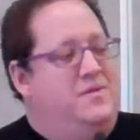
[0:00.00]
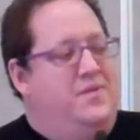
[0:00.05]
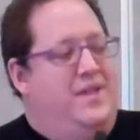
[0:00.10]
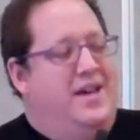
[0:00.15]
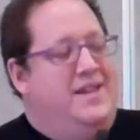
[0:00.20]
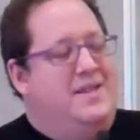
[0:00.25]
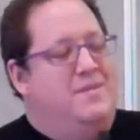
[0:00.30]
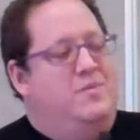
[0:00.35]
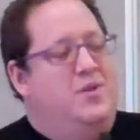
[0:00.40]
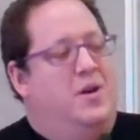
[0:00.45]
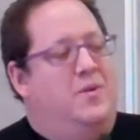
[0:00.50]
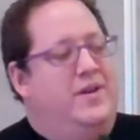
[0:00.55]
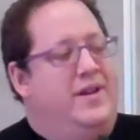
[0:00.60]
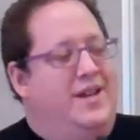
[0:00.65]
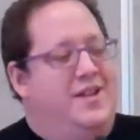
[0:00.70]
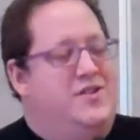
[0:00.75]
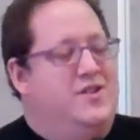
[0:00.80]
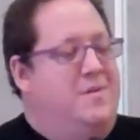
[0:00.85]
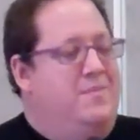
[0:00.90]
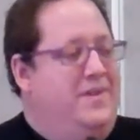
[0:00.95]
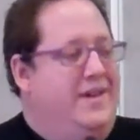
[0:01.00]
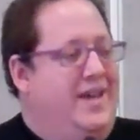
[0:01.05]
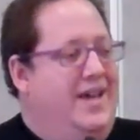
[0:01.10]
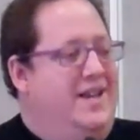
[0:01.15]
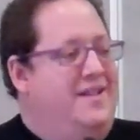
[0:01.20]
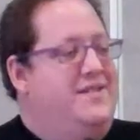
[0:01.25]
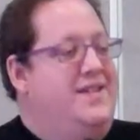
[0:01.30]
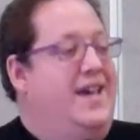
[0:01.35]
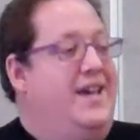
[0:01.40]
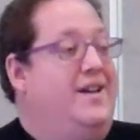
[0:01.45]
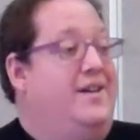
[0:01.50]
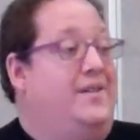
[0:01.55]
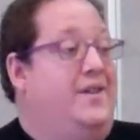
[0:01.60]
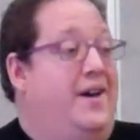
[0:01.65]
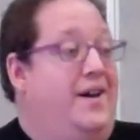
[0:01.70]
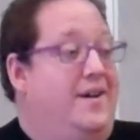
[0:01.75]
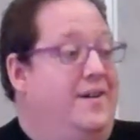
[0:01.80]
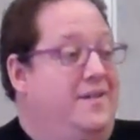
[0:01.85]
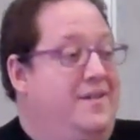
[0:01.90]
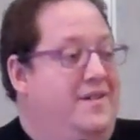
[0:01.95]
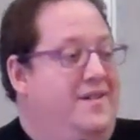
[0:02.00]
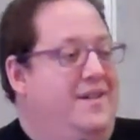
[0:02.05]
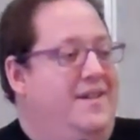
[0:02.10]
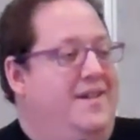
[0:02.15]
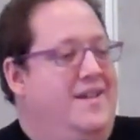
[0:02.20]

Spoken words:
without them knowing it, jumping in and saying hello.